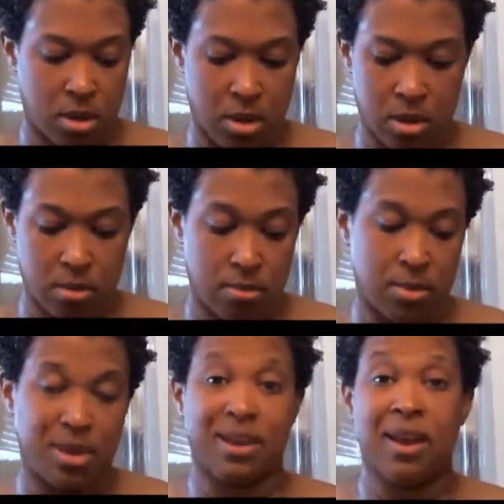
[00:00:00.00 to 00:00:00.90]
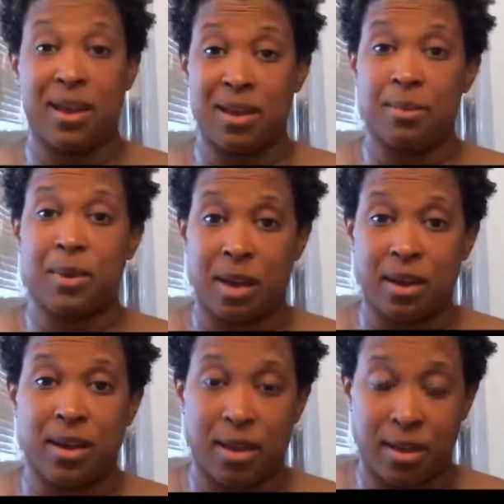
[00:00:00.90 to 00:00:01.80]
And I am
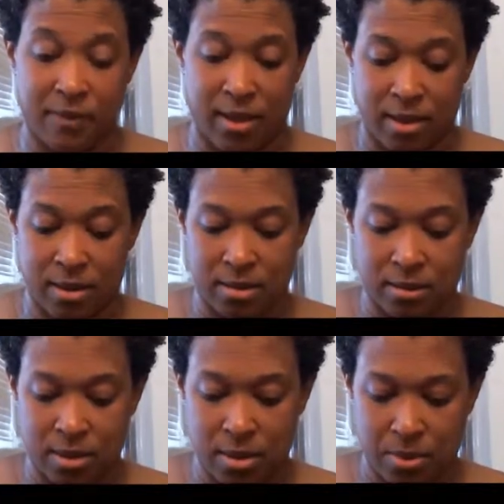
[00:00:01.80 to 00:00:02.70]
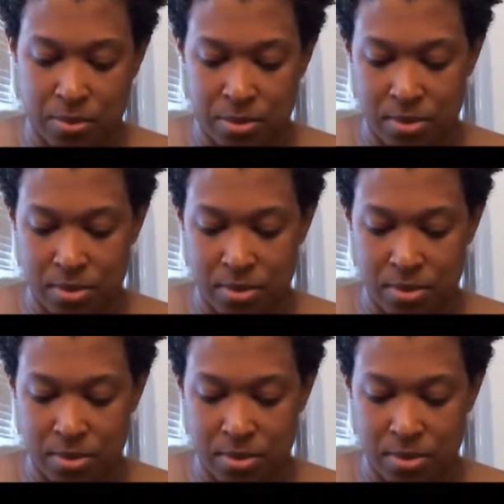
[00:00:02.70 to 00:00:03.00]
kind of heavy-handed, so